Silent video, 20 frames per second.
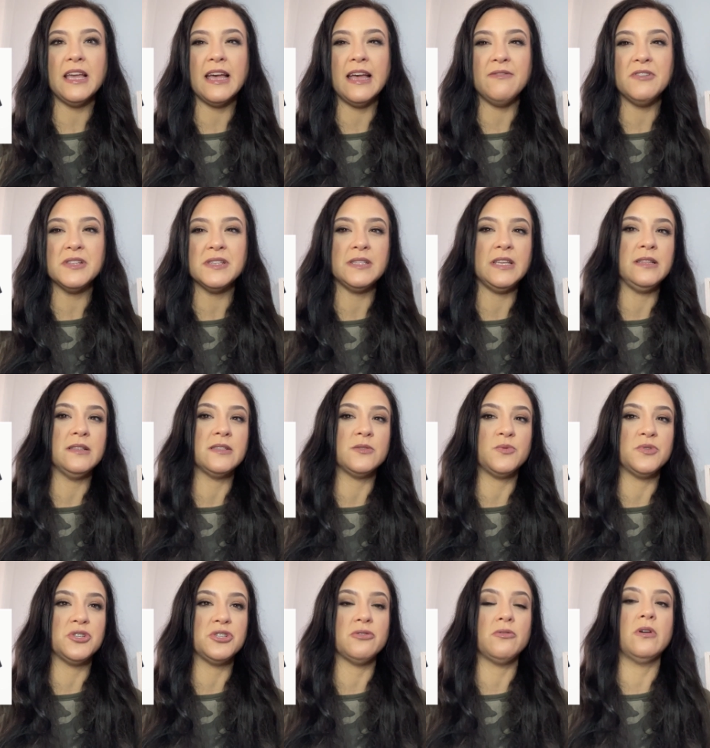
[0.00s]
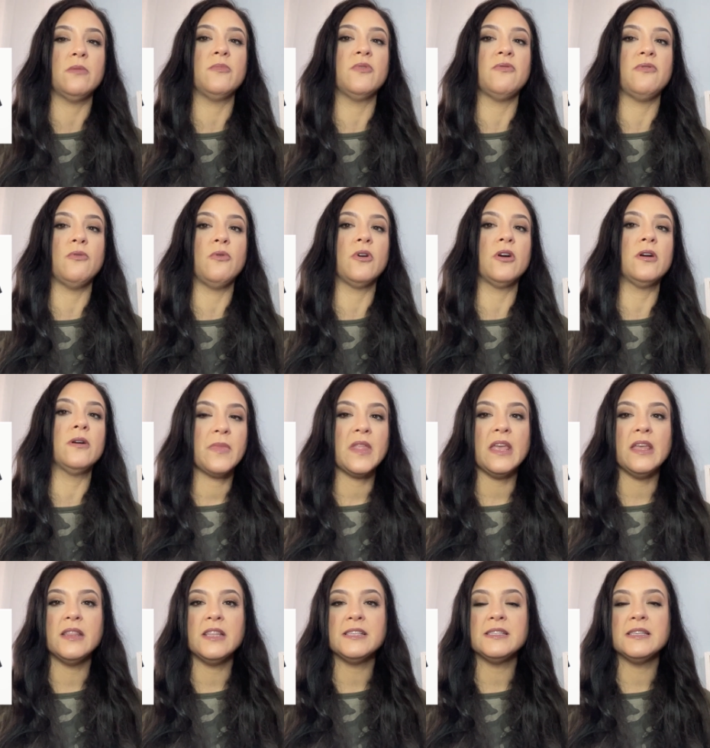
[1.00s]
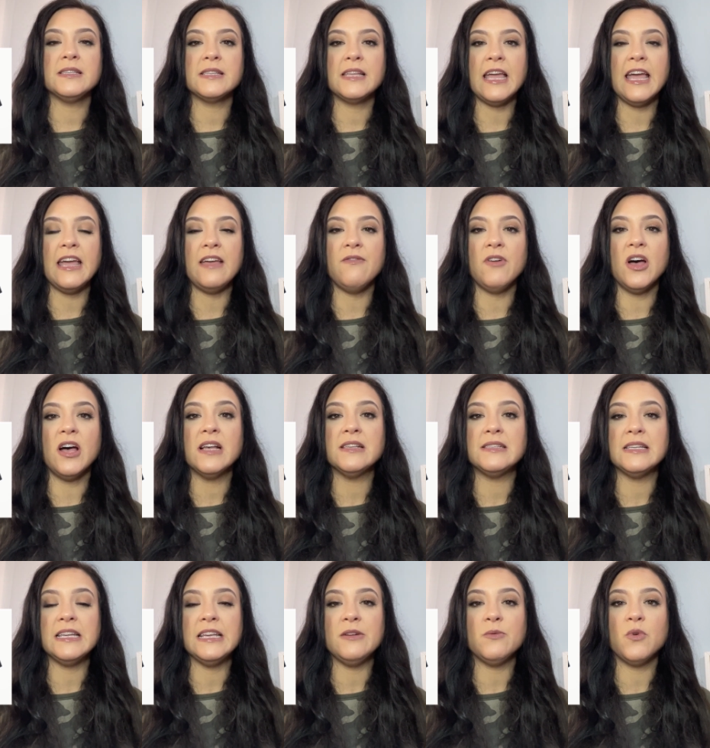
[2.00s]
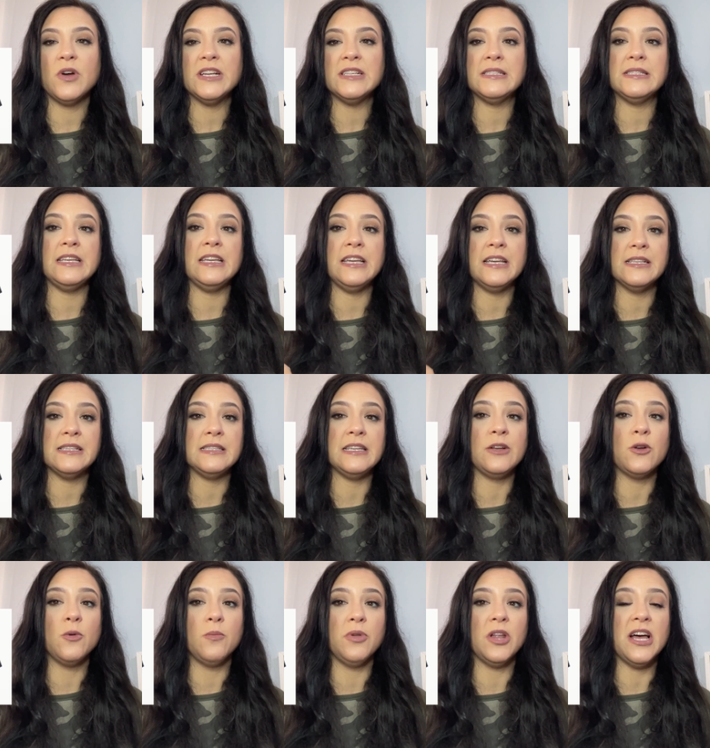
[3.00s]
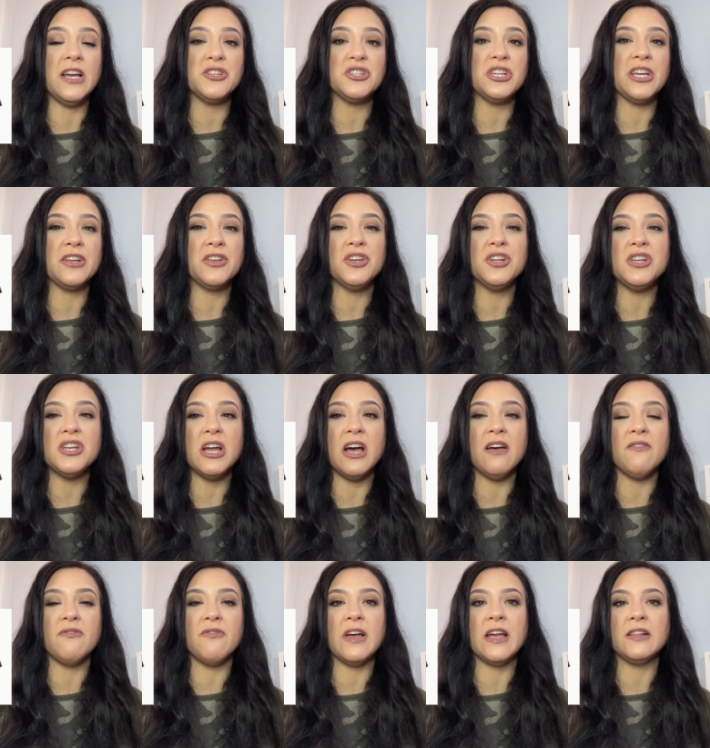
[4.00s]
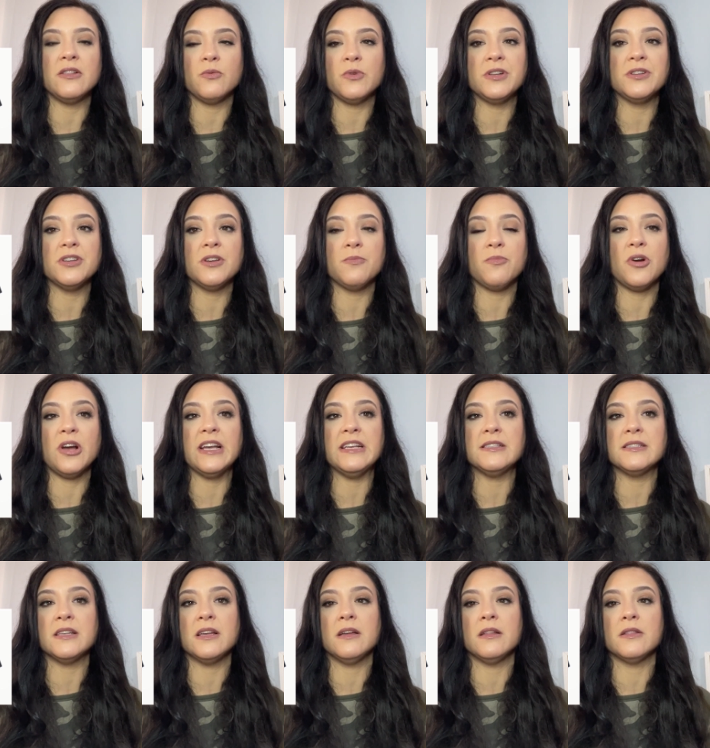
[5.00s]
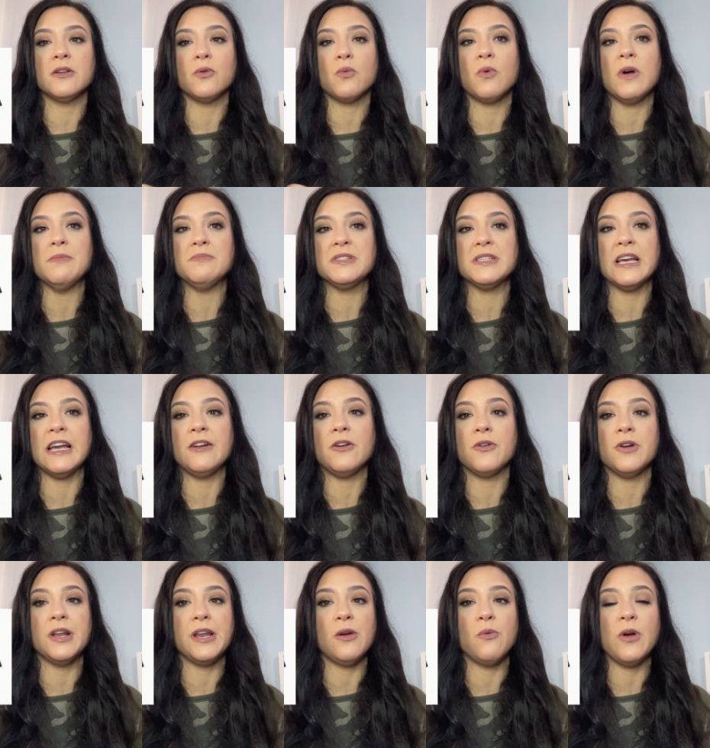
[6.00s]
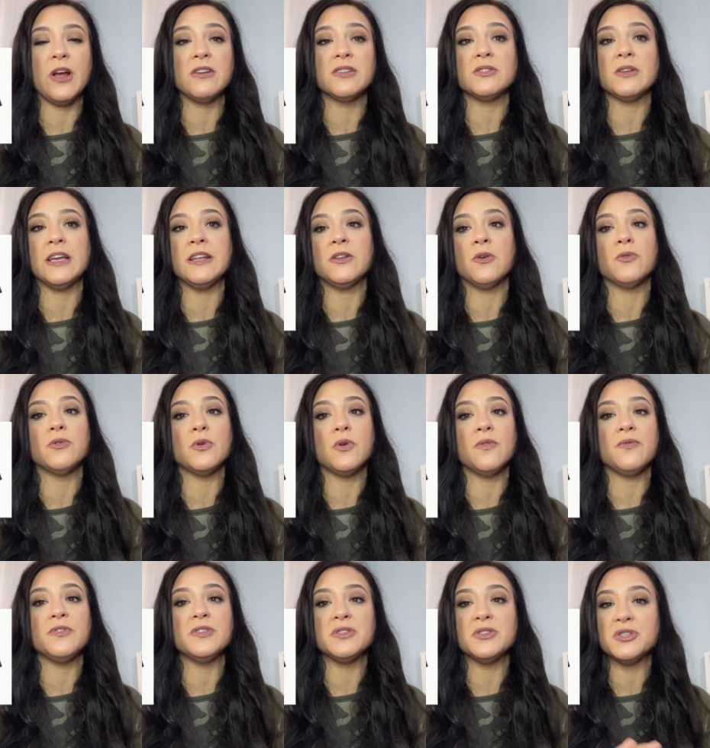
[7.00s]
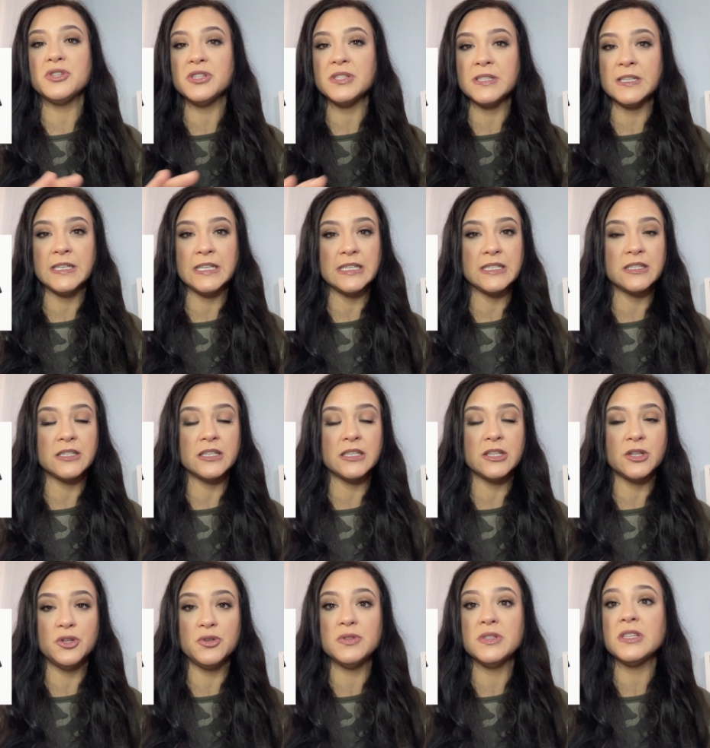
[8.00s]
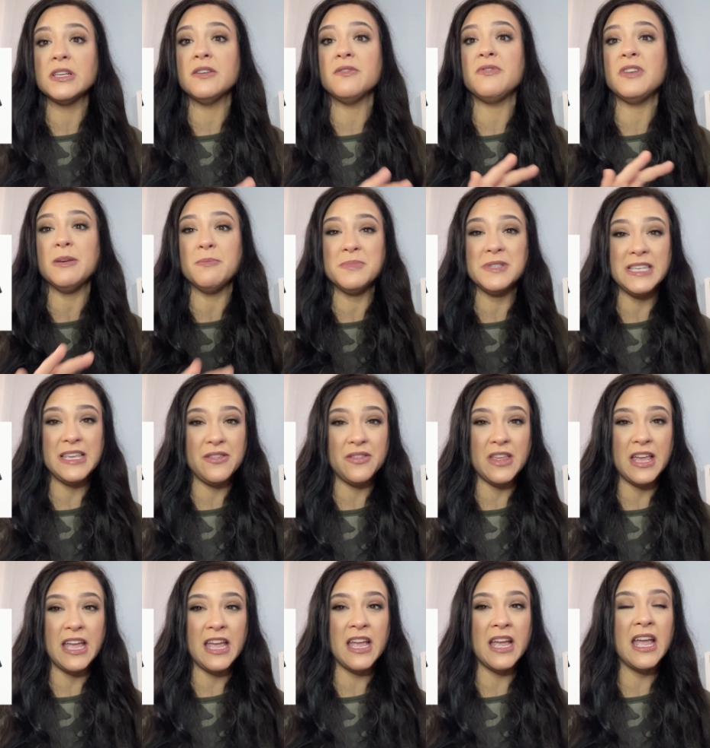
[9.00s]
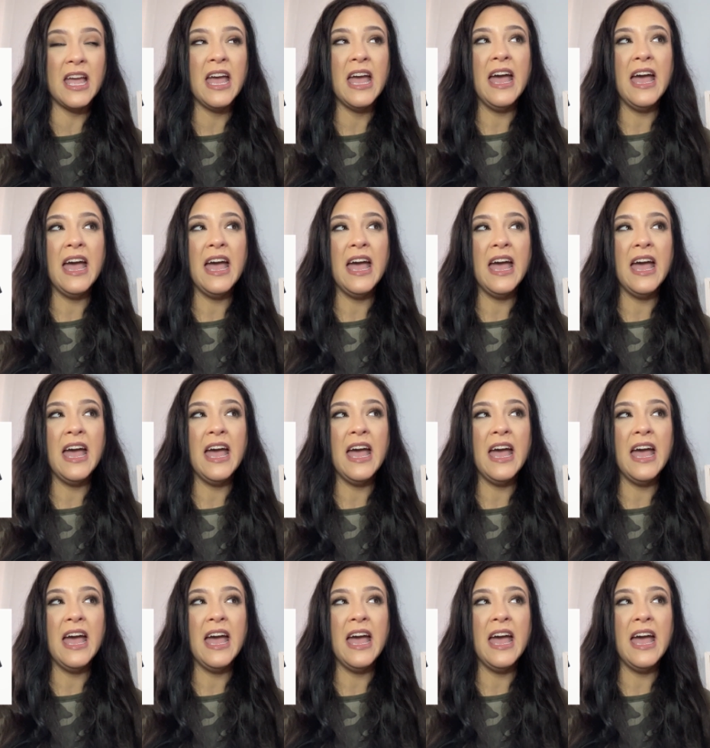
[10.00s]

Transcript: I haven't seen this one show up before. And this is K-Boss NYC Single Blush. I could not find the retail price on their website or anywhere, so I don't know if this is just an exclusive Ipsy thing.